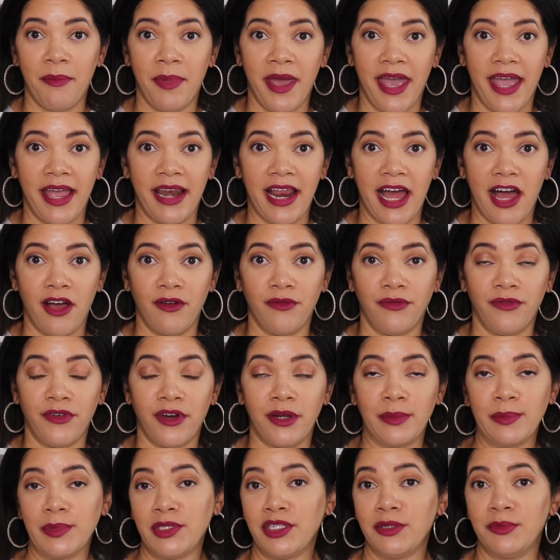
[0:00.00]
paid out
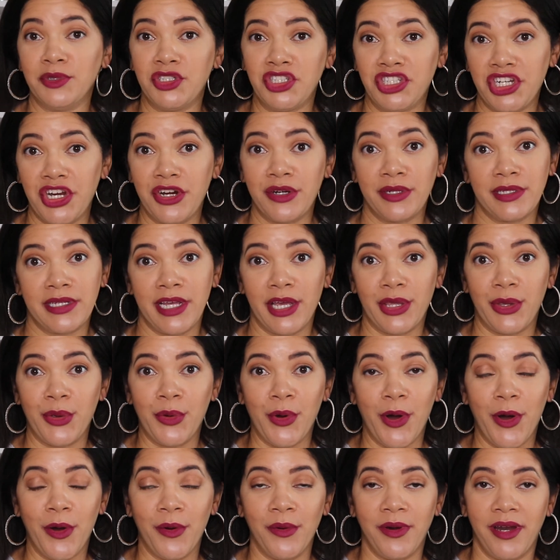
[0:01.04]
from some shares that you
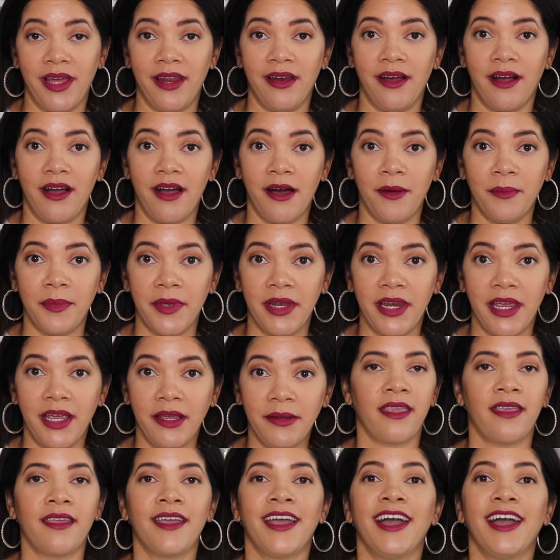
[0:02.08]
own in a company.